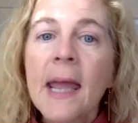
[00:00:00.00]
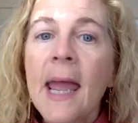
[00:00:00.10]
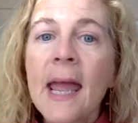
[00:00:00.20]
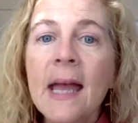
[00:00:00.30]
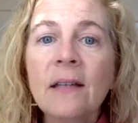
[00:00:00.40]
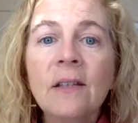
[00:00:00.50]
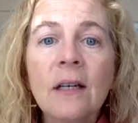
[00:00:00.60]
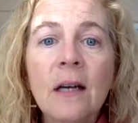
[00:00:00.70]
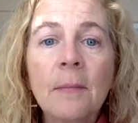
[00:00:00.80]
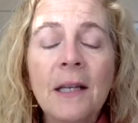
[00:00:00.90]
And
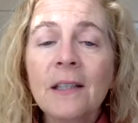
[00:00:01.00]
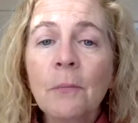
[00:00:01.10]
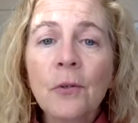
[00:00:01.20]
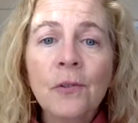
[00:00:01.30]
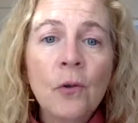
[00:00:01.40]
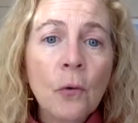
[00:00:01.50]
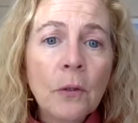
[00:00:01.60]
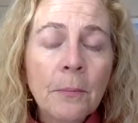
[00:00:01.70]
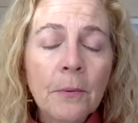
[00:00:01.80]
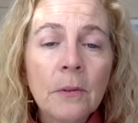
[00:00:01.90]
it is most
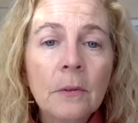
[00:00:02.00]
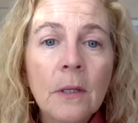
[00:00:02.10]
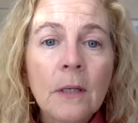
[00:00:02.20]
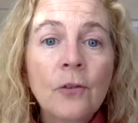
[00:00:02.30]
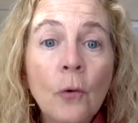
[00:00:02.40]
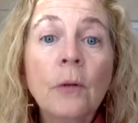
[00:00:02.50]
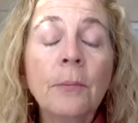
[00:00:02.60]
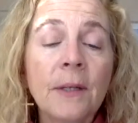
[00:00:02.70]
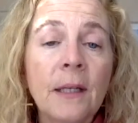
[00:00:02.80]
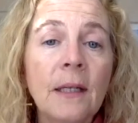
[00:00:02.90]

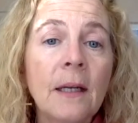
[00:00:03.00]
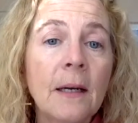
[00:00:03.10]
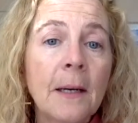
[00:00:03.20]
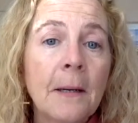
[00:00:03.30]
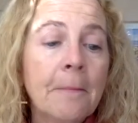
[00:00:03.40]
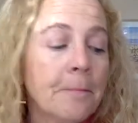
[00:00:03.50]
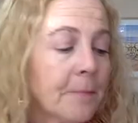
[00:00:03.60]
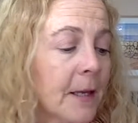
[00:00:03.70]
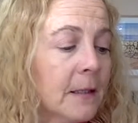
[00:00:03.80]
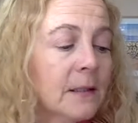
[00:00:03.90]
notably
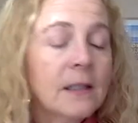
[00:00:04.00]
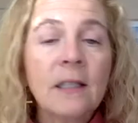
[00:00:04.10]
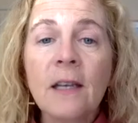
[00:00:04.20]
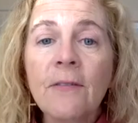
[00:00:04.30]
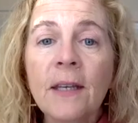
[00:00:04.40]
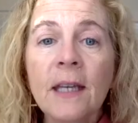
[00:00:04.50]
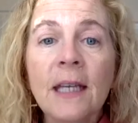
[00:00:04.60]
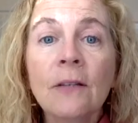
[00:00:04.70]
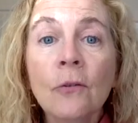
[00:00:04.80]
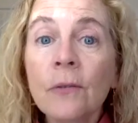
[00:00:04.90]
significant
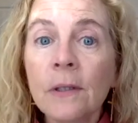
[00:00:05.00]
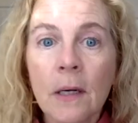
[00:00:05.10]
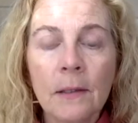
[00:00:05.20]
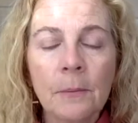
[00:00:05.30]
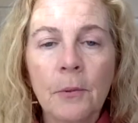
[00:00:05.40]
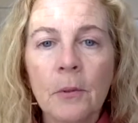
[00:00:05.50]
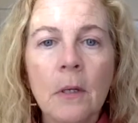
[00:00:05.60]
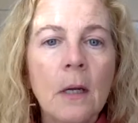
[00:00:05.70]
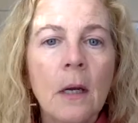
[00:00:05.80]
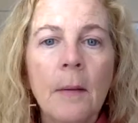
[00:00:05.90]
in Luke's gospel,
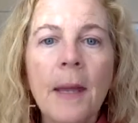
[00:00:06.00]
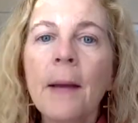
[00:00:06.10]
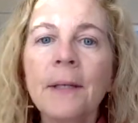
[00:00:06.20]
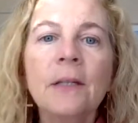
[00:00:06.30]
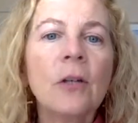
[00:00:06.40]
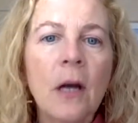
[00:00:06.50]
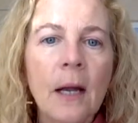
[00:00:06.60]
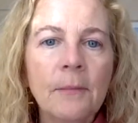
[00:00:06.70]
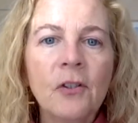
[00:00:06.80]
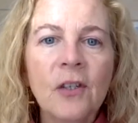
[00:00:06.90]
how many
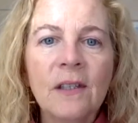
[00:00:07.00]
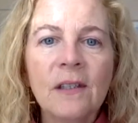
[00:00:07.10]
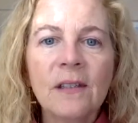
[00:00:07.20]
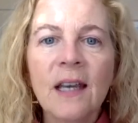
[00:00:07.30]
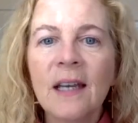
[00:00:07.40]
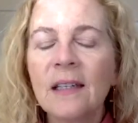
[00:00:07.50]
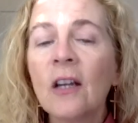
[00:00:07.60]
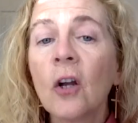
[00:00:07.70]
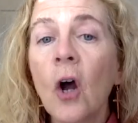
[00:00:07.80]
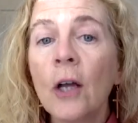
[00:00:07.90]
times Jesus had
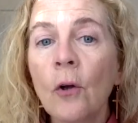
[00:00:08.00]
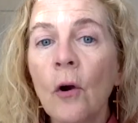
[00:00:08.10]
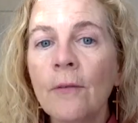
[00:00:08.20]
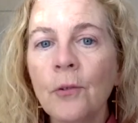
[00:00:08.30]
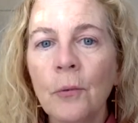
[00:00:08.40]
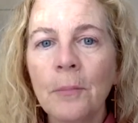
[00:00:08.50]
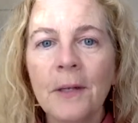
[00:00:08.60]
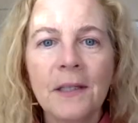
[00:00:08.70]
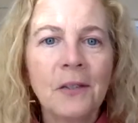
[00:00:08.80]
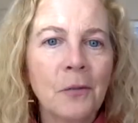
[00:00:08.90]
gone off to a
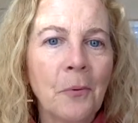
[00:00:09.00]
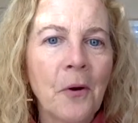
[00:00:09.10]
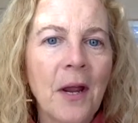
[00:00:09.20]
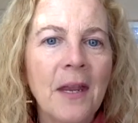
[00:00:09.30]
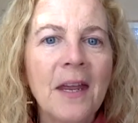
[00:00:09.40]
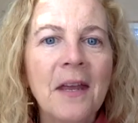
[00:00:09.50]
place to pray.